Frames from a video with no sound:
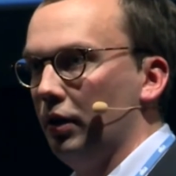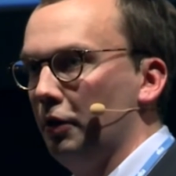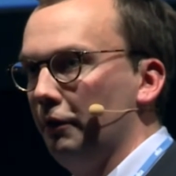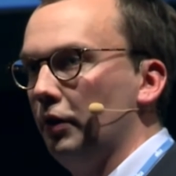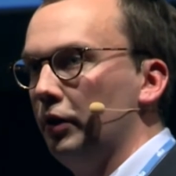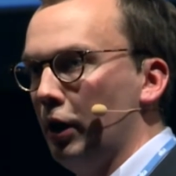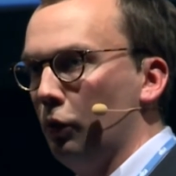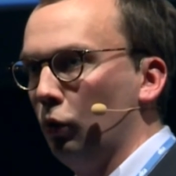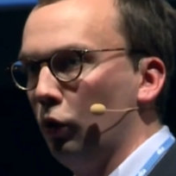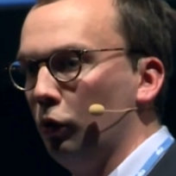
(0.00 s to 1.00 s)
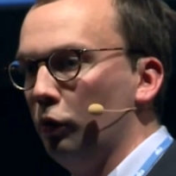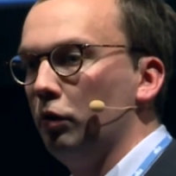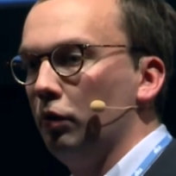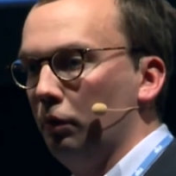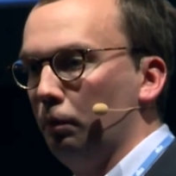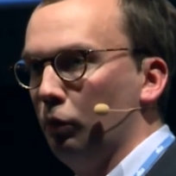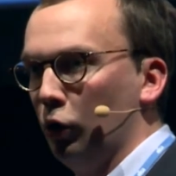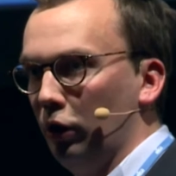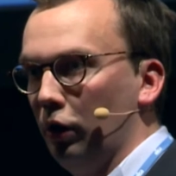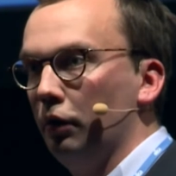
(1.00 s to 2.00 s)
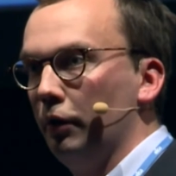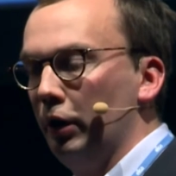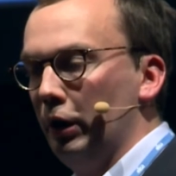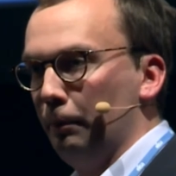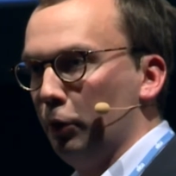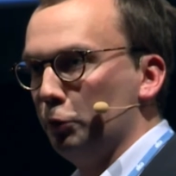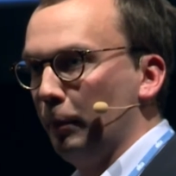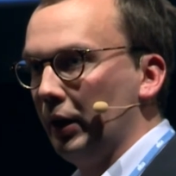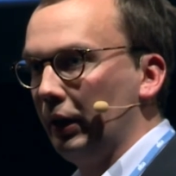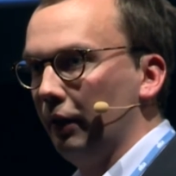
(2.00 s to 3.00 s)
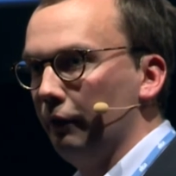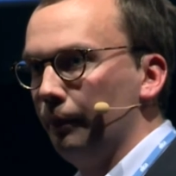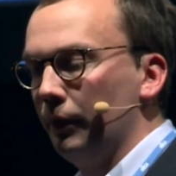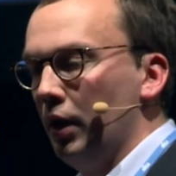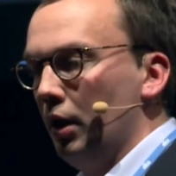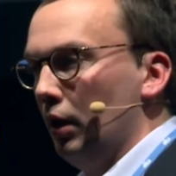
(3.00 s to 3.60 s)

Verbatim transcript: a kind of download model perspective.